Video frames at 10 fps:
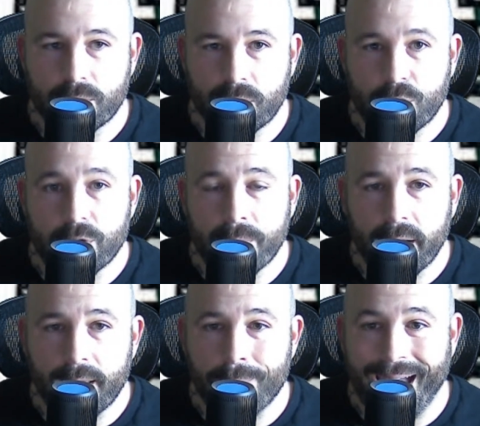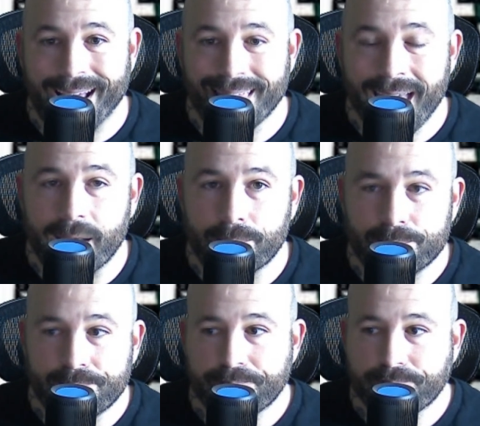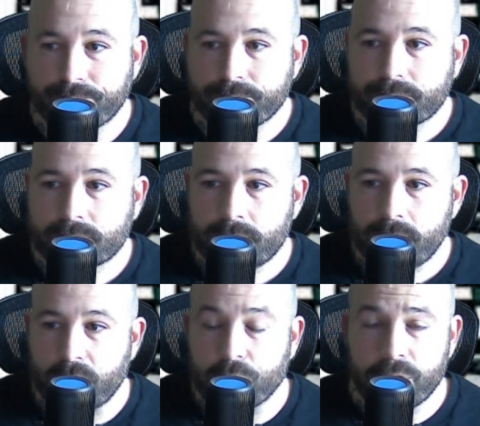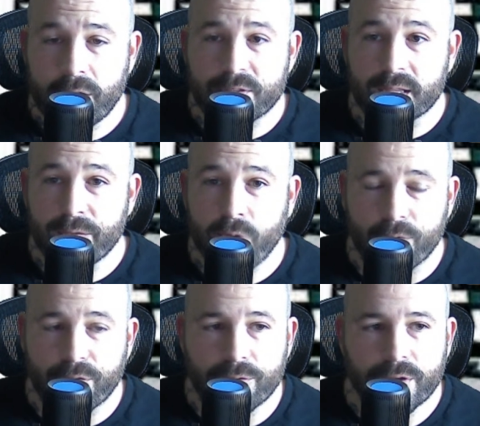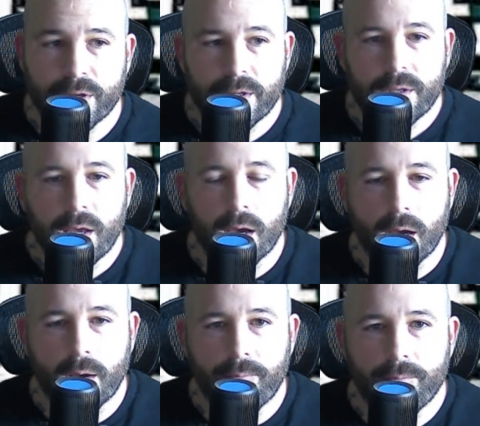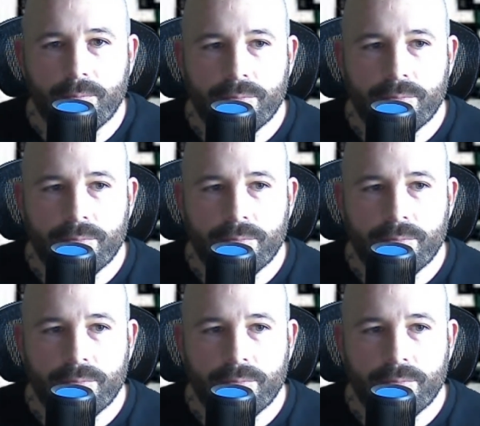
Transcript: good money back then, good enough to live off of, but